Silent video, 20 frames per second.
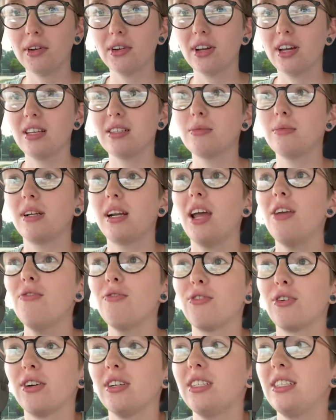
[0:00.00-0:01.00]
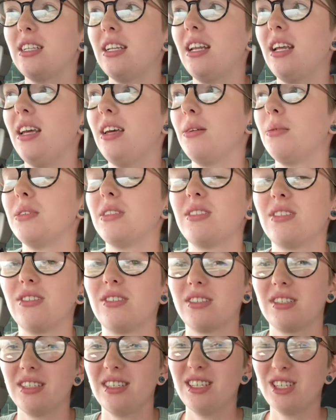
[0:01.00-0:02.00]
Because when I first did it, it was
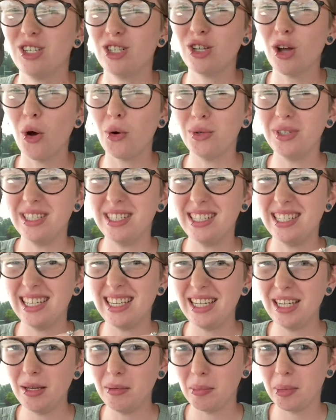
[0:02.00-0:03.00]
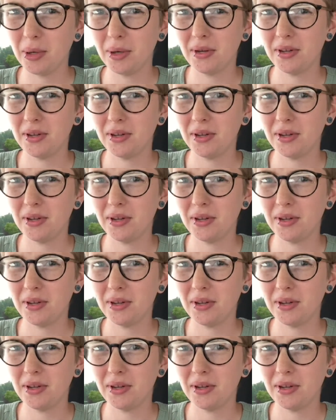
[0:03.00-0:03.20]
seriously so deep.